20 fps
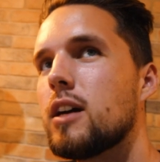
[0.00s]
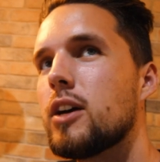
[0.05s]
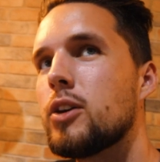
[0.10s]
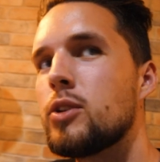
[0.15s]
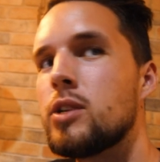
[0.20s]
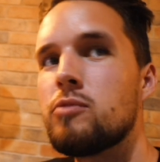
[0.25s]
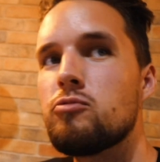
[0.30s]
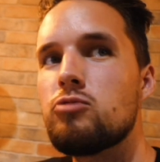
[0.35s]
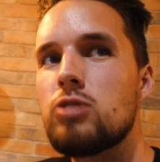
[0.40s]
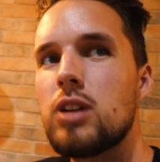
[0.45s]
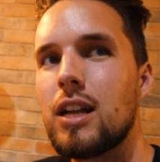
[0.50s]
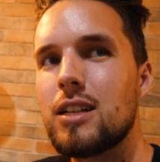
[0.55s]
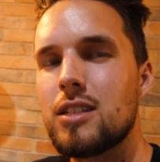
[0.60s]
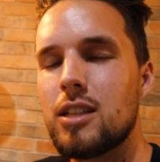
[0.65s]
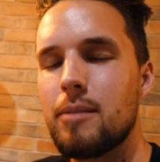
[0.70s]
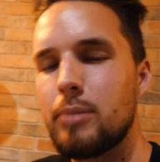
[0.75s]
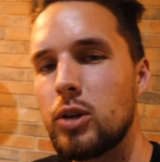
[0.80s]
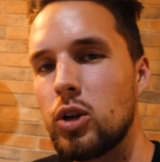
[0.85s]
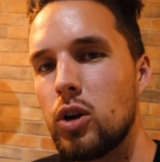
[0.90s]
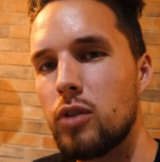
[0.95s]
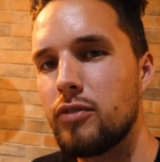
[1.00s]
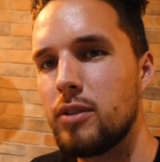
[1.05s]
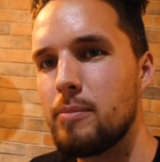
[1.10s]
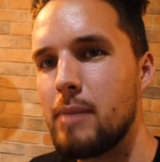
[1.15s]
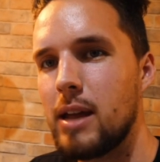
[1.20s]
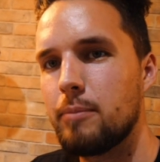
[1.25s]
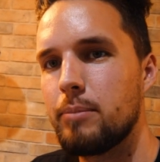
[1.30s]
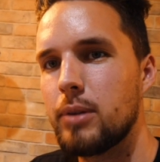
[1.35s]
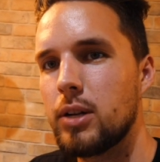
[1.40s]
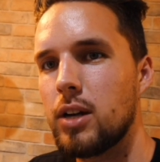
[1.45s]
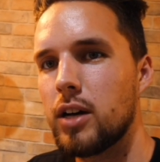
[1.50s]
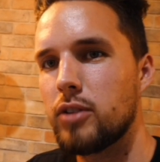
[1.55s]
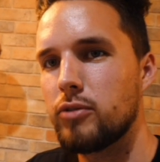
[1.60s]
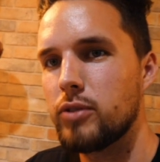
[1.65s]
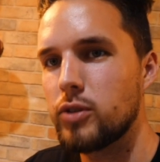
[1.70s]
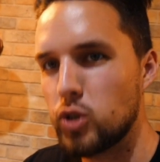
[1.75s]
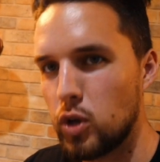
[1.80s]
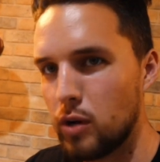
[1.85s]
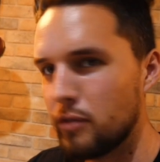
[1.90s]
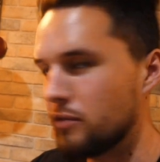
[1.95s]
I only realised that banoffee meant banana
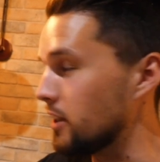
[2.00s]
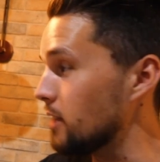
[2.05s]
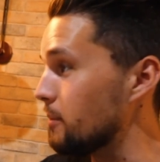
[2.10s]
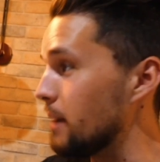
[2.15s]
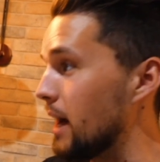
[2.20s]
and toffee